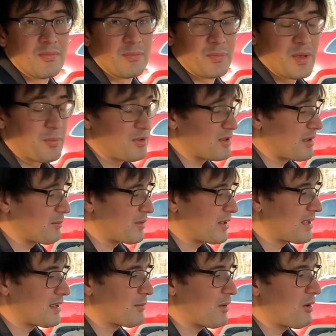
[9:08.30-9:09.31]
people
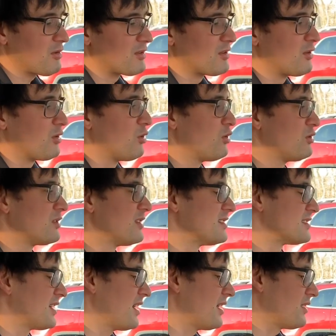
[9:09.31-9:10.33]
complain about old
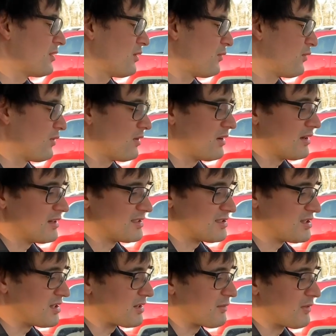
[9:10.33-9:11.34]
design of uh,
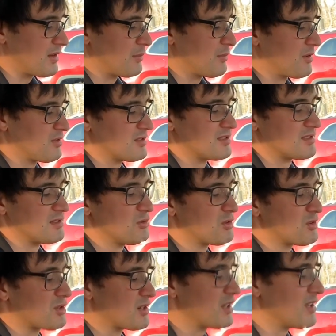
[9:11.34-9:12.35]
steering wheel, because it
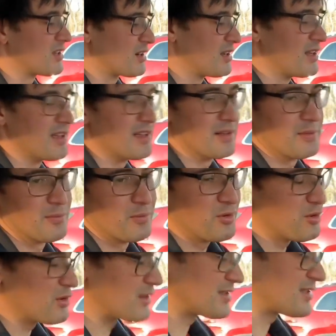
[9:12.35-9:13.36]
looks really, really Buick